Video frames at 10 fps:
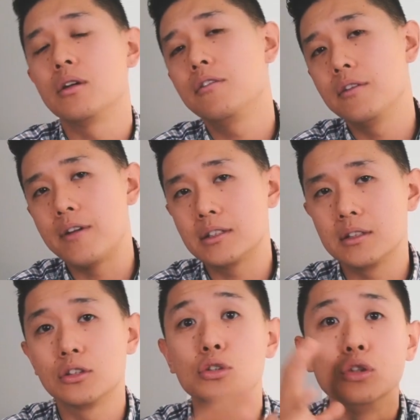You're
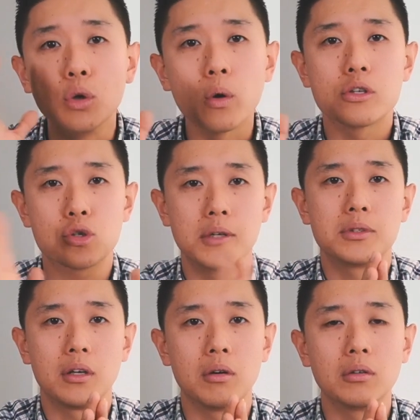investing to your
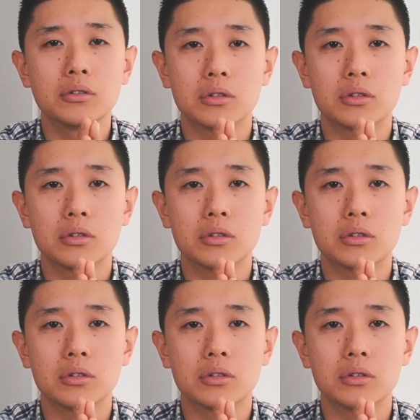dreams and goals.